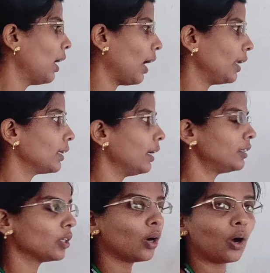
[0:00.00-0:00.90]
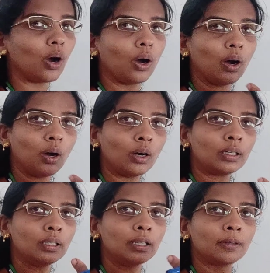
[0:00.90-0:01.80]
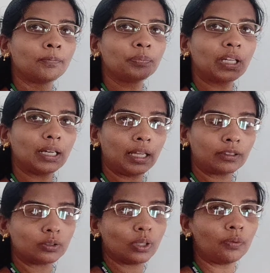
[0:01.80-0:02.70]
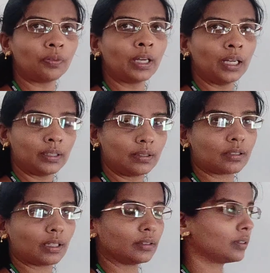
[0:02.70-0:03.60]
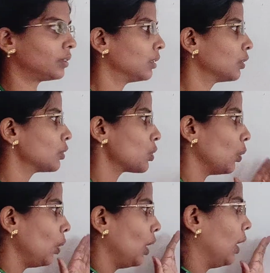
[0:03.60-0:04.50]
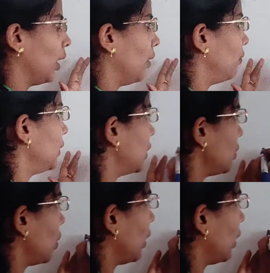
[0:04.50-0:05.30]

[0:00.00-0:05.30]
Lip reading: I'll get odd length of strings. So, which is your